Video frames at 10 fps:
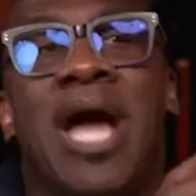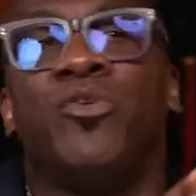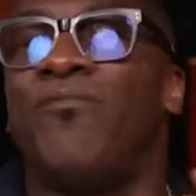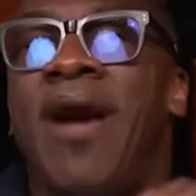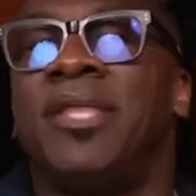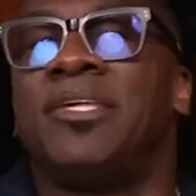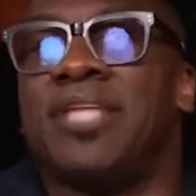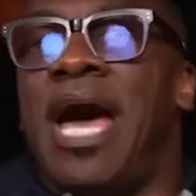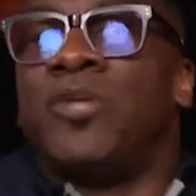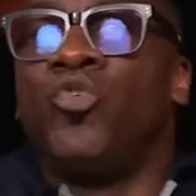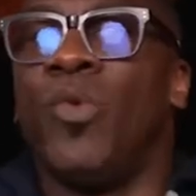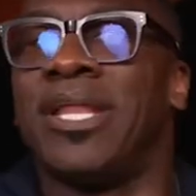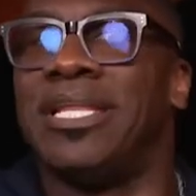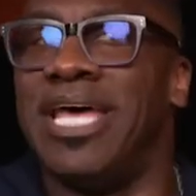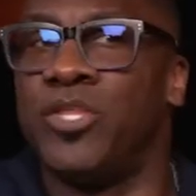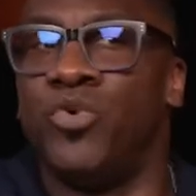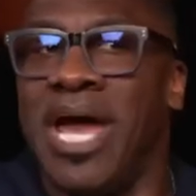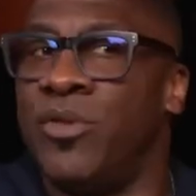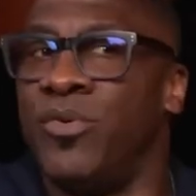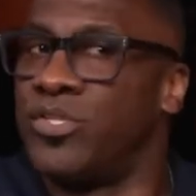how you found this out. You read a letter, you
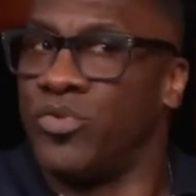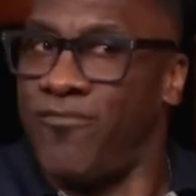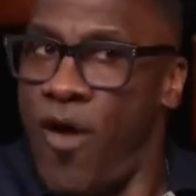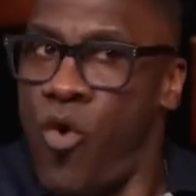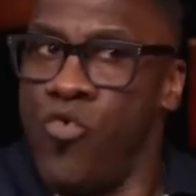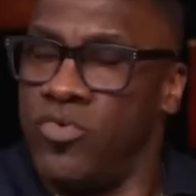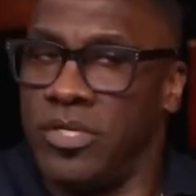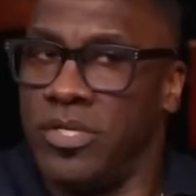got to it through the phone?